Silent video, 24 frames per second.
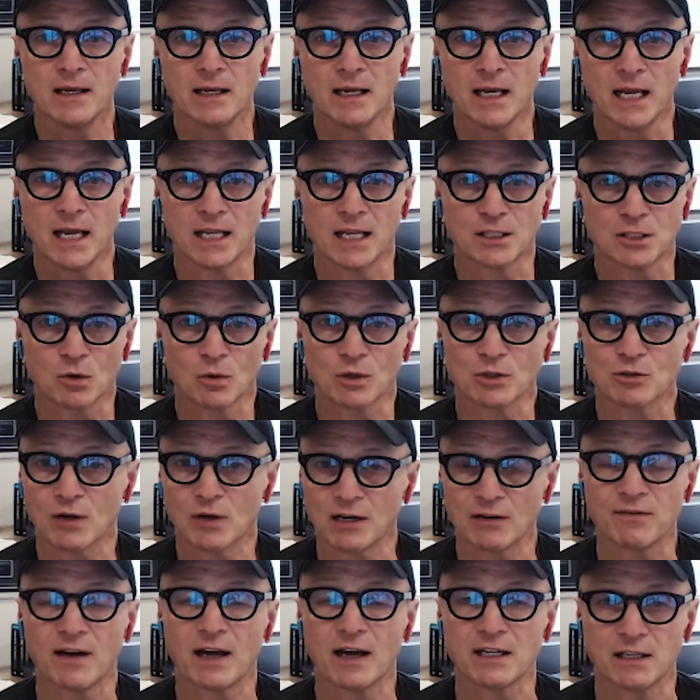And so we're trying
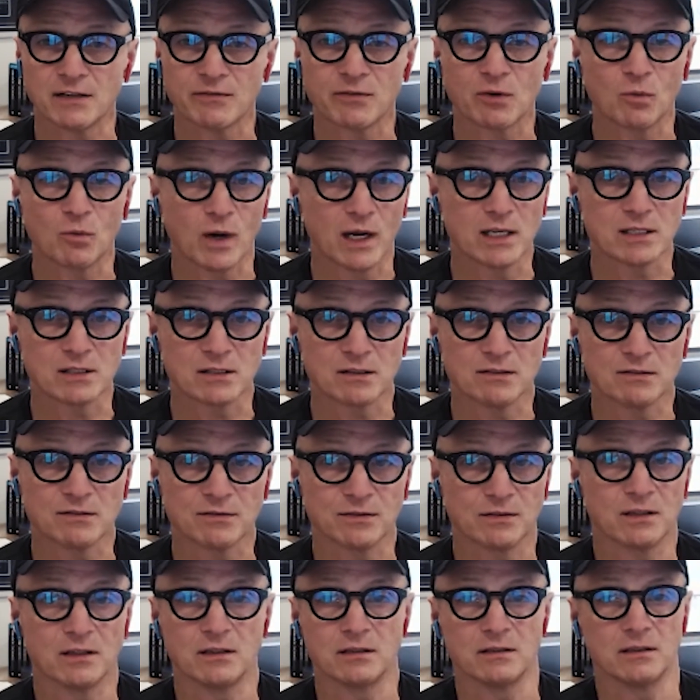to find different ways of
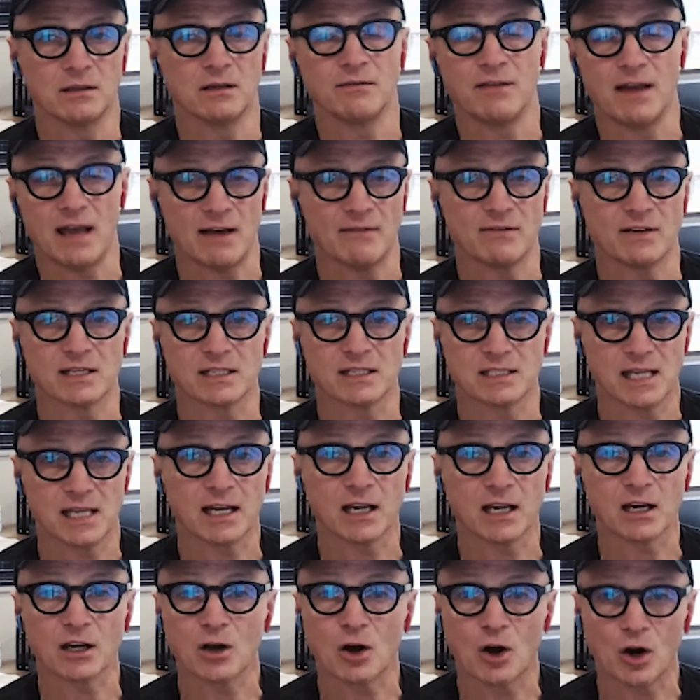having a
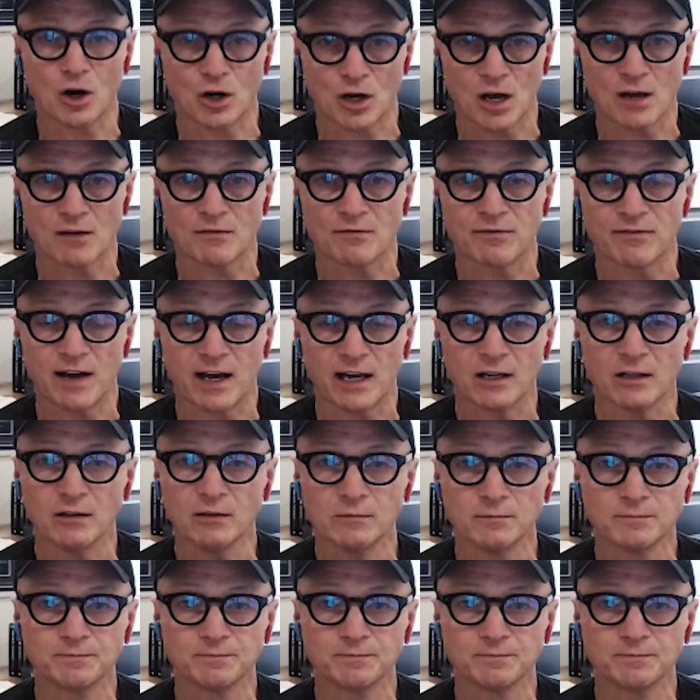second card on file.